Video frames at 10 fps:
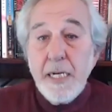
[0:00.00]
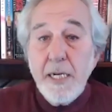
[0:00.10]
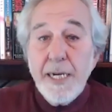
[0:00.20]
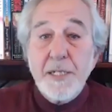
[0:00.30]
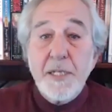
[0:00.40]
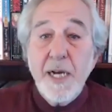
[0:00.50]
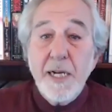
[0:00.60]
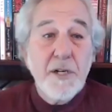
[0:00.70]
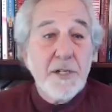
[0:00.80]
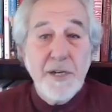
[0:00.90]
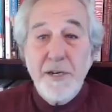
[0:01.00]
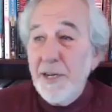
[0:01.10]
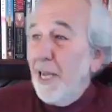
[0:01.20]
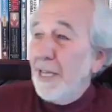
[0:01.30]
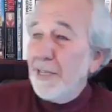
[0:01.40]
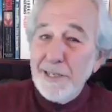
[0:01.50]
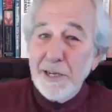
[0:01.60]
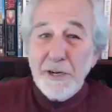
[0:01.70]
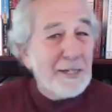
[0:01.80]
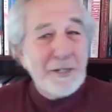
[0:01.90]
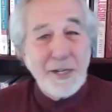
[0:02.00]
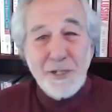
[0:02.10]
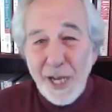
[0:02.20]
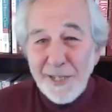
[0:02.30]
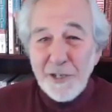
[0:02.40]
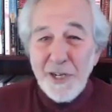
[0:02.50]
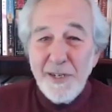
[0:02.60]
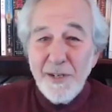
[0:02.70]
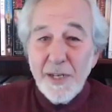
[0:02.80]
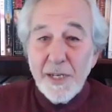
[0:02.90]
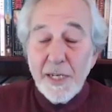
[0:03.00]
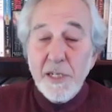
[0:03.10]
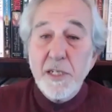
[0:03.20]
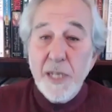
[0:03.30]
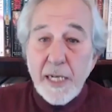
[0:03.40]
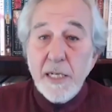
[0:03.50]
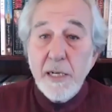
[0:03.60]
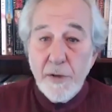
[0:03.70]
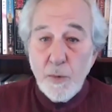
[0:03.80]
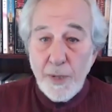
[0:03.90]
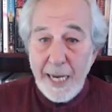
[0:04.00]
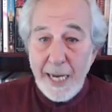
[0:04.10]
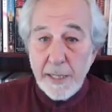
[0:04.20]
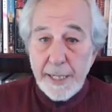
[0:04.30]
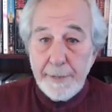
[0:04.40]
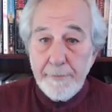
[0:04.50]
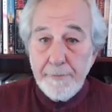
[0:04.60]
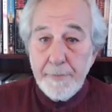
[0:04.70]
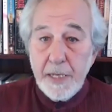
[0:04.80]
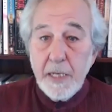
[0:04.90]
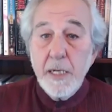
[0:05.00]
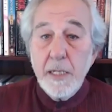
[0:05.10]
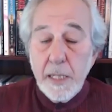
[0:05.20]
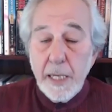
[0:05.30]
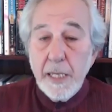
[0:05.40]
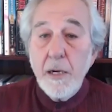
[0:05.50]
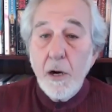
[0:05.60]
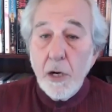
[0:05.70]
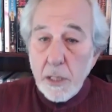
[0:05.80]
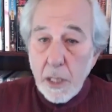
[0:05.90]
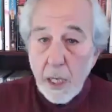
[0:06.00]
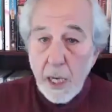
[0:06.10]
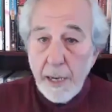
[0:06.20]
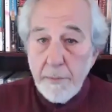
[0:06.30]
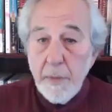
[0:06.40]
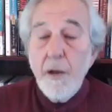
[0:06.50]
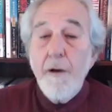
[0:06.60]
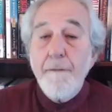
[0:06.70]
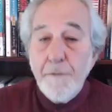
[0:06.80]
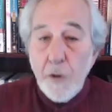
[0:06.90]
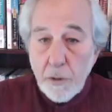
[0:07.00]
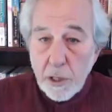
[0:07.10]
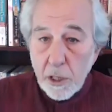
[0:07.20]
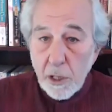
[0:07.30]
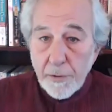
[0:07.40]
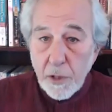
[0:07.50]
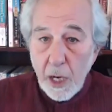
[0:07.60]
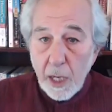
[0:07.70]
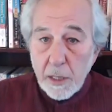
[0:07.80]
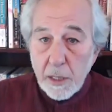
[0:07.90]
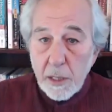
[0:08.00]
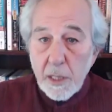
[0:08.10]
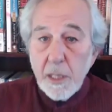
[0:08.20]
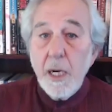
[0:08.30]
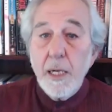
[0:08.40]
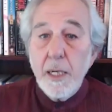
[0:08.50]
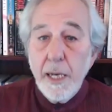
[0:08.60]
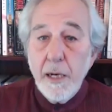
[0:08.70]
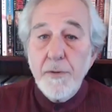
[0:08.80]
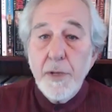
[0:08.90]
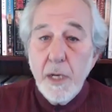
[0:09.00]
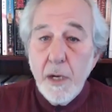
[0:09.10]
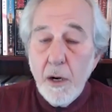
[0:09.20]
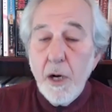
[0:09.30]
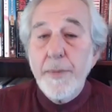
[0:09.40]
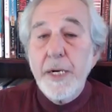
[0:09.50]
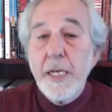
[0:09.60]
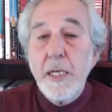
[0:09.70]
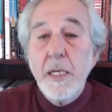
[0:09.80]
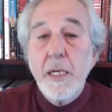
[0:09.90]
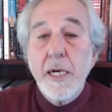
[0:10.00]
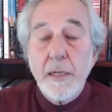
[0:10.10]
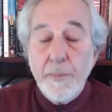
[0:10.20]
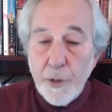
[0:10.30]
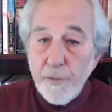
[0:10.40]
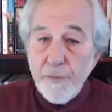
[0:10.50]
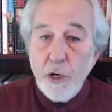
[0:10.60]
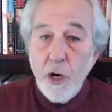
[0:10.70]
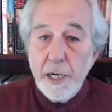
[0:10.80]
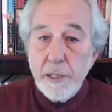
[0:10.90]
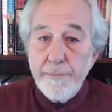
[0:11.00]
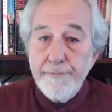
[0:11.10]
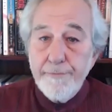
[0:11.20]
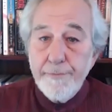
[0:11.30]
it's not just a, hey, that's a nice suggestion. It's a scientific reality. Take our time, focus our thoughts on health, harmony, and a beautiful garden,